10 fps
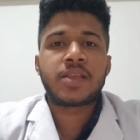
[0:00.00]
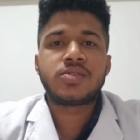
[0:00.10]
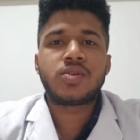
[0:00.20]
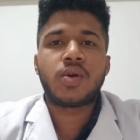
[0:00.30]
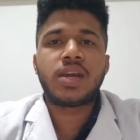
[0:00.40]

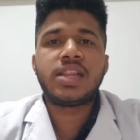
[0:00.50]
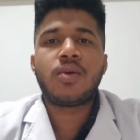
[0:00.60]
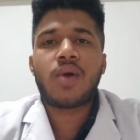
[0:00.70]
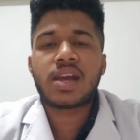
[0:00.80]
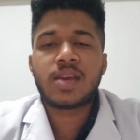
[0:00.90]
So in
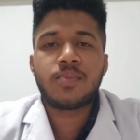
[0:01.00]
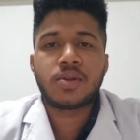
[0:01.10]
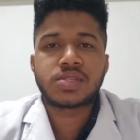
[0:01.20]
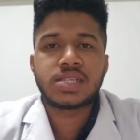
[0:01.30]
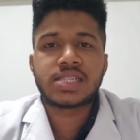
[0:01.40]
the walking
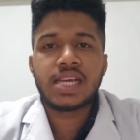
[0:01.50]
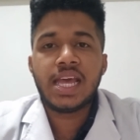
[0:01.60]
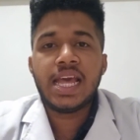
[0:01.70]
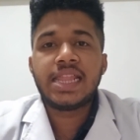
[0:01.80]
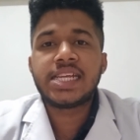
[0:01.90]
process,
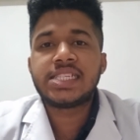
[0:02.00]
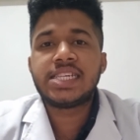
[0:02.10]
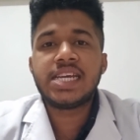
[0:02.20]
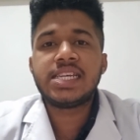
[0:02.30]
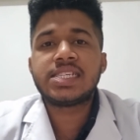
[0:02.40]
the
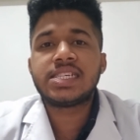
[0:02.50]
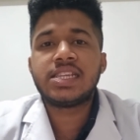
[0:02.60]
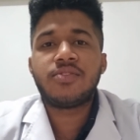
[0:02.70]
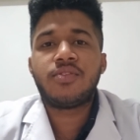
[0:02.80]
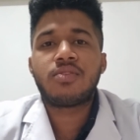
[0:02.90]
changes
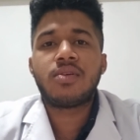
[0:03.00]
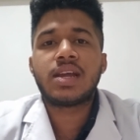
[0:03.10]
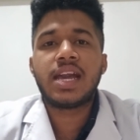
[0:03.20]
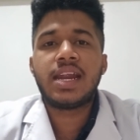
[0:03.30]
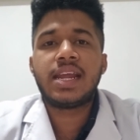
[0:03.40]
in the
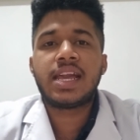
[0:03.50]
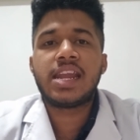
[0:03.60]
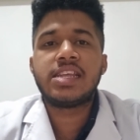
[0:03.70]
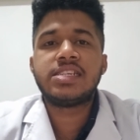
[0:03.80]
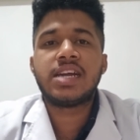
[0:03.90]
forward kinetic
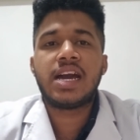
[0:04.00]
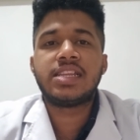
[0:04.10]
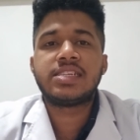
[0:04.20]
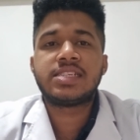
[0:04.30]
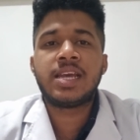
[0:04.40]
energy are
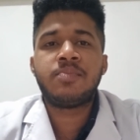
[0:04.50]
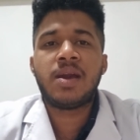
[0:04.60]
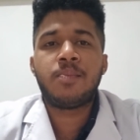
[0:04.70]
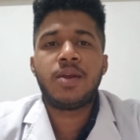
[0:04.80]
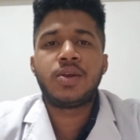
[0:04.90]
the same
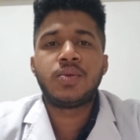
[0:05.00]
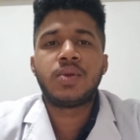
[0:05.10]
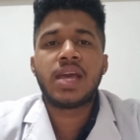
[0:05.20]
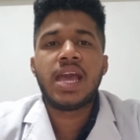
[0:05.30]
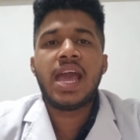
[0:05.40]

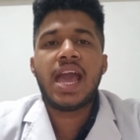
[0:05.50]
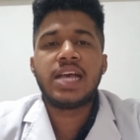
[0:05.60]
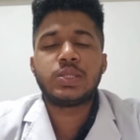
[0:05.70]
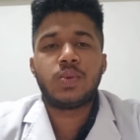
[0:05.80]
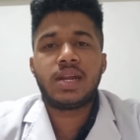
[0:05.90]
amplitude
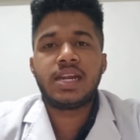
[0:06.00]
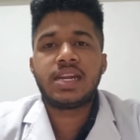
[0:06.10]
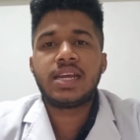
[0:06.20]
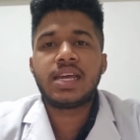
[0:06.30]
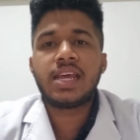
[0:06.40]
as
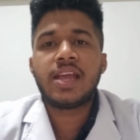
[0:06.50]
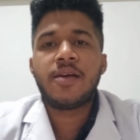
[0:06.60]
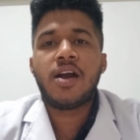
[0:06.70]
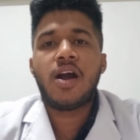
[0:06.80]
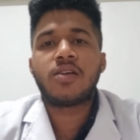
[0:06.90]
180
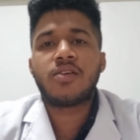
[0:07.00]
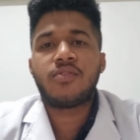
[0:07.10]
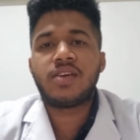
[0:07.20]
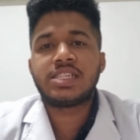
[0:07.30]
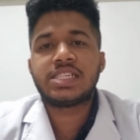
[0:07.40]
degree out of
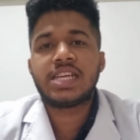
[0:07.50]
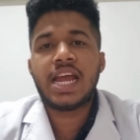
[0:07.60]
phase,